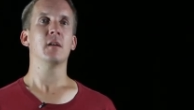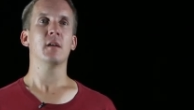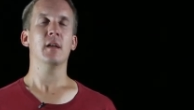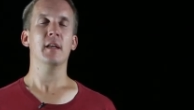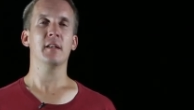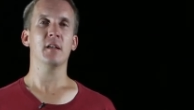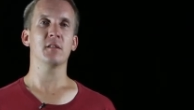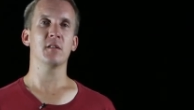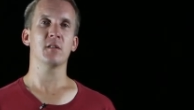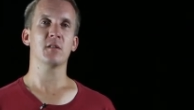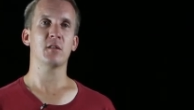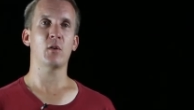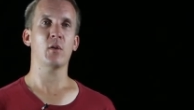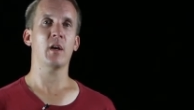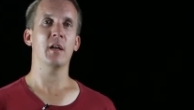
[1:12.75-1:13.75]
it doesn't
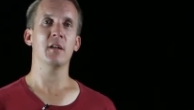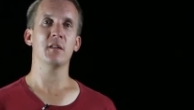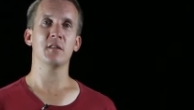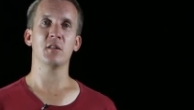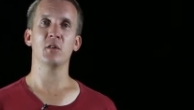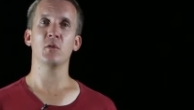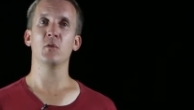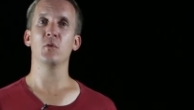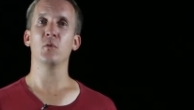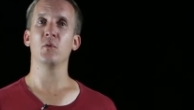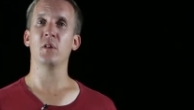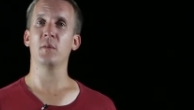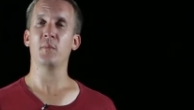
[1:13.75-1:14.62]
soak into the